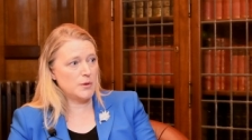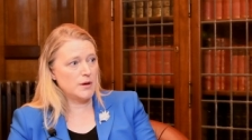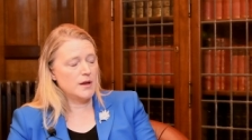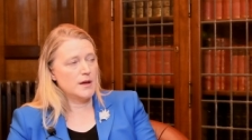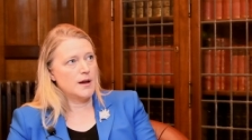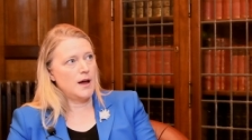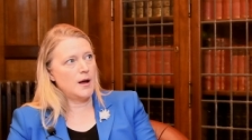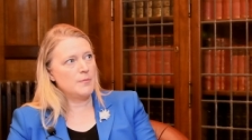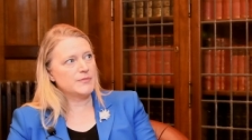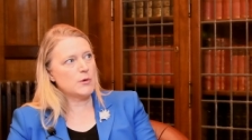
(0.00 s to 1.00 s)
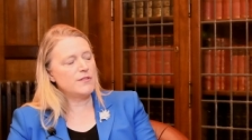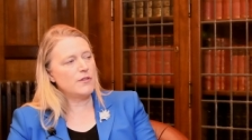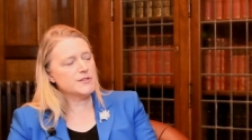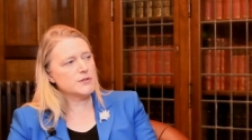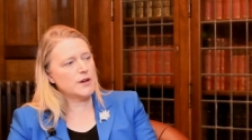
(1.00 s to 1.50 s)
Mm -hmm. um, we've
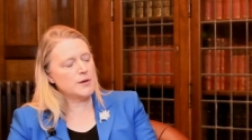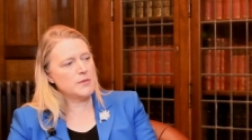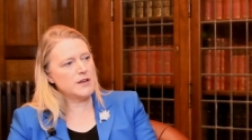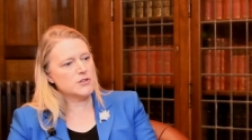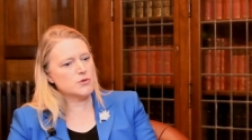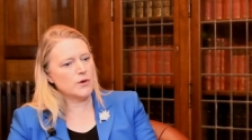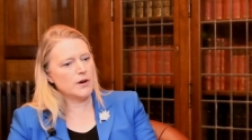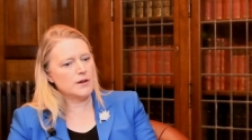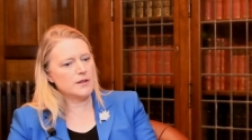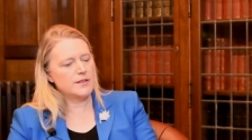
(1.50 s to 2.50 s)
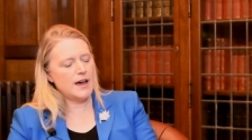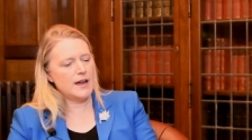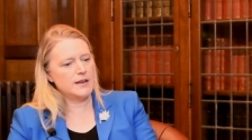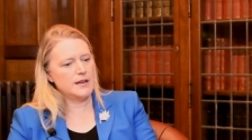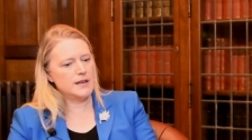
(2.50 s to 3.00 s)
also got to make sure
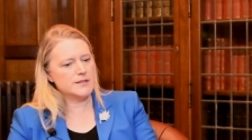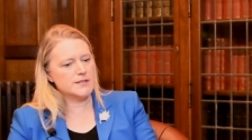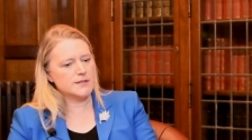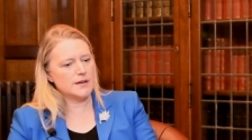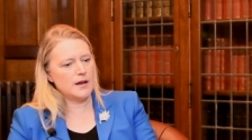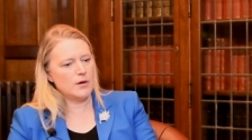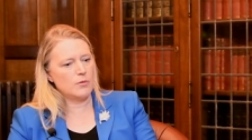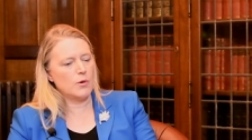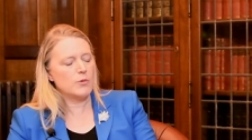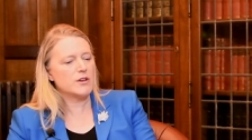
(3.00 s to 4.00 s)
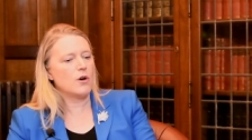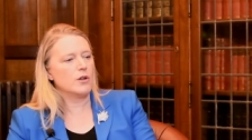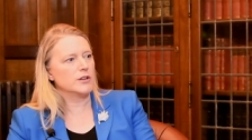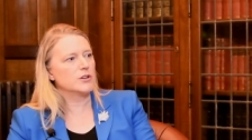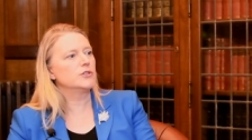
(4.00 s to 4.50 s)
that it's uh, what we
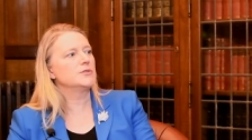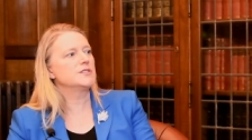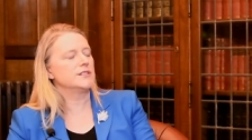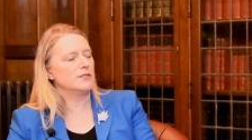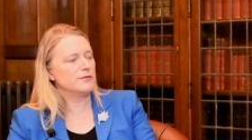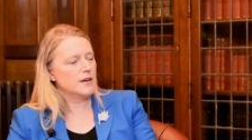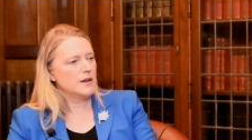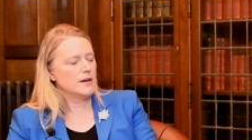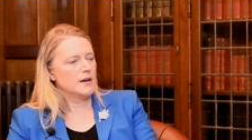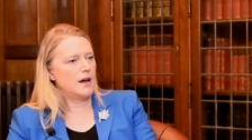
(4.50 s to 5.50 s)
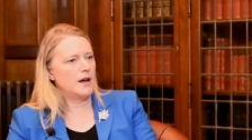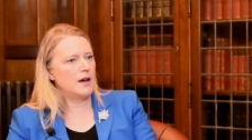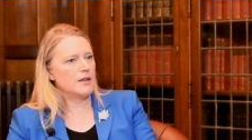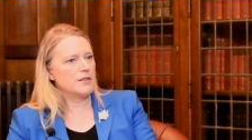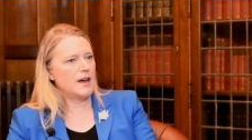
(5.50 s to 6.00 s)
call inclusive,
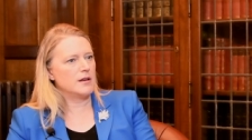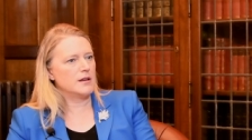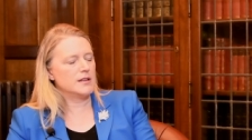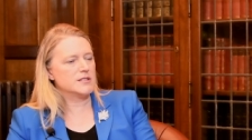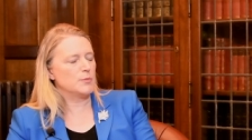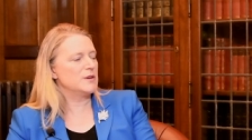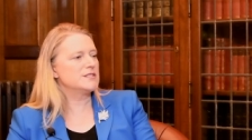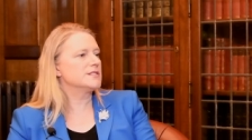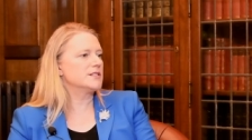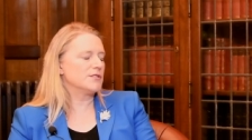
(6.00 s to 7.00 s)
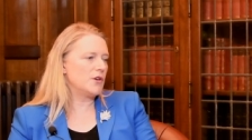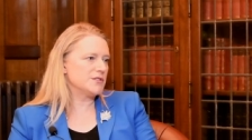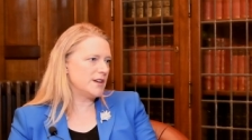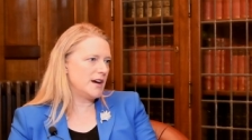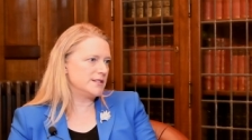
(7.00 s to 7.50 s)
uh, that it's businesses of all
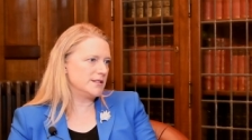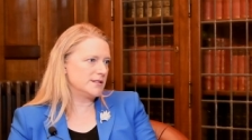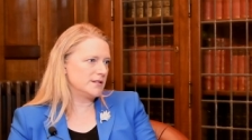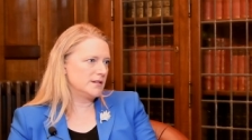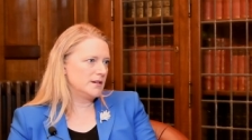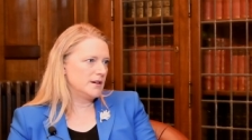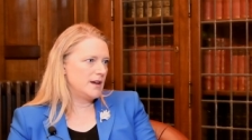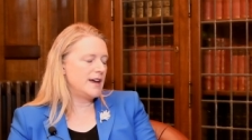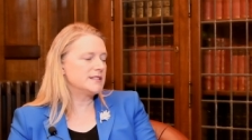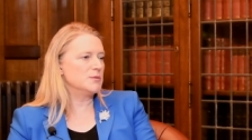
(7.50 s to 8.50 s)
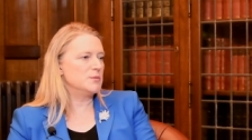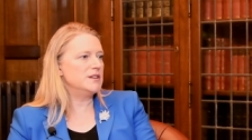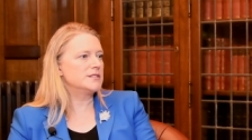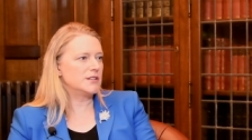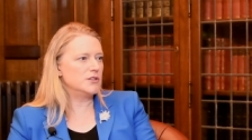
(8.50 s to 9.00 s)
sizes.
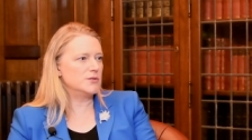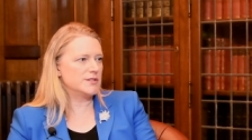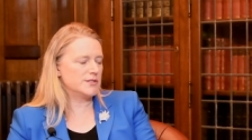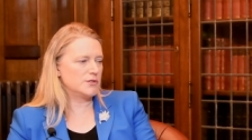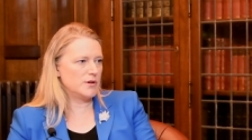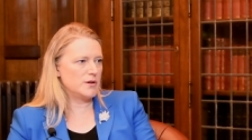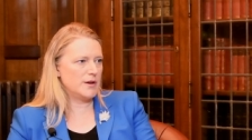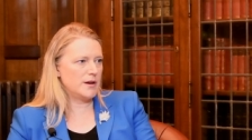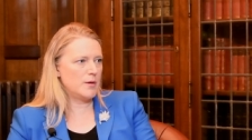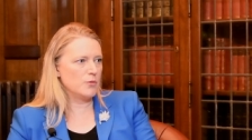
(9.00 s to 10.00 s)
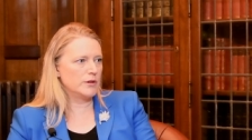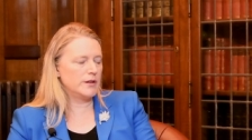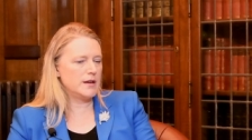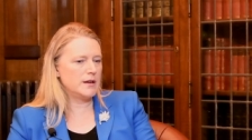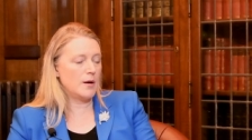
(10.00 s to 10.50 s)
SMEs can use mm. this agreement, and I'm
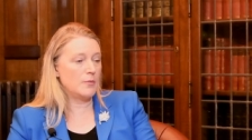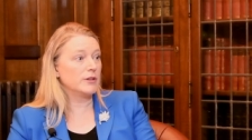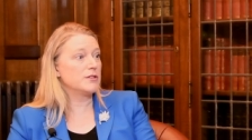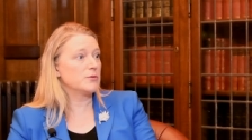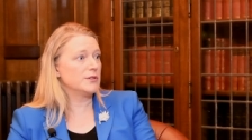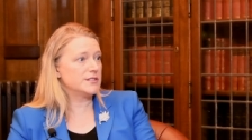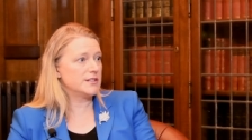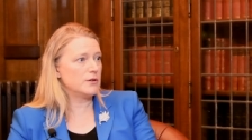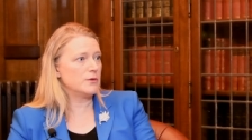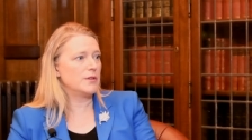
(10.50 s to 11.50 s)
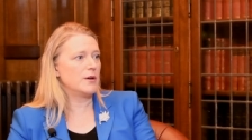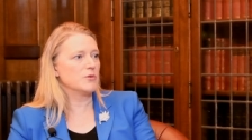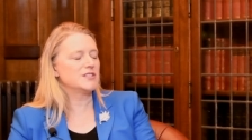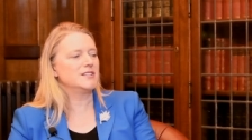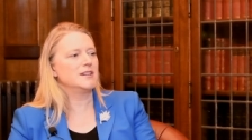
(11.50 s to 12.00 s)
really, I'm really thrilled to tell you that
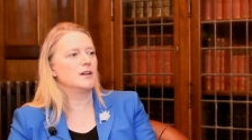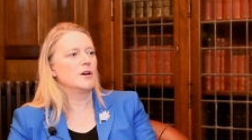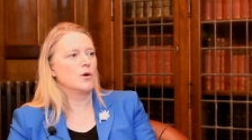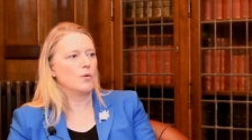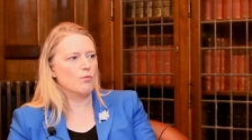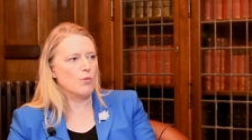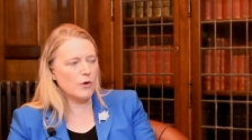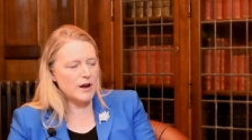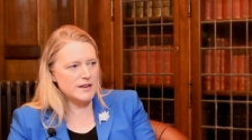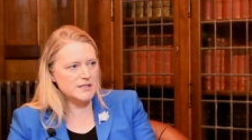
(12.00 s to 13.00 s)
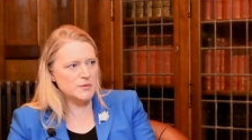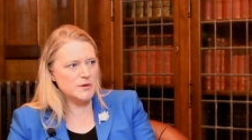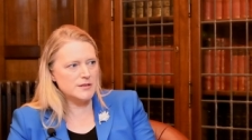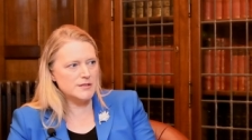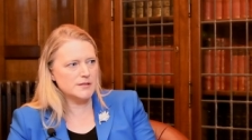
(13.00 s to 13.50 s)
we're seeing more
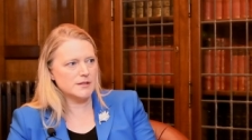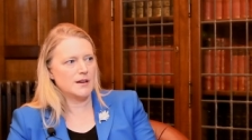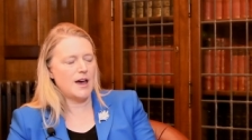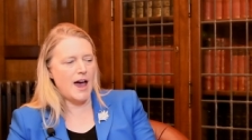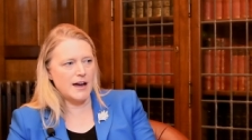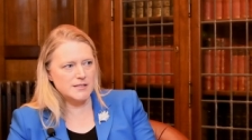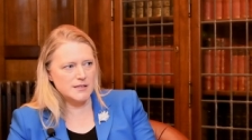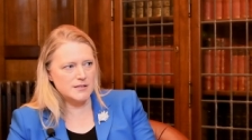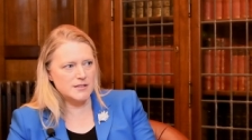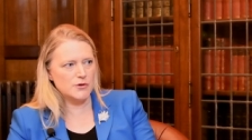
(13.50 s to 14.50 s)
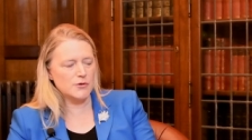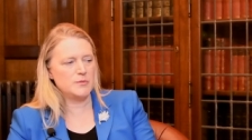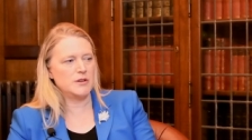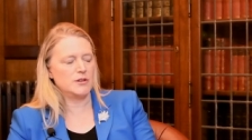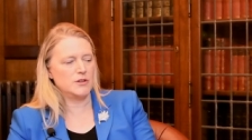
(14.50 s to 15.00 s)
SMEs mm access the agreement,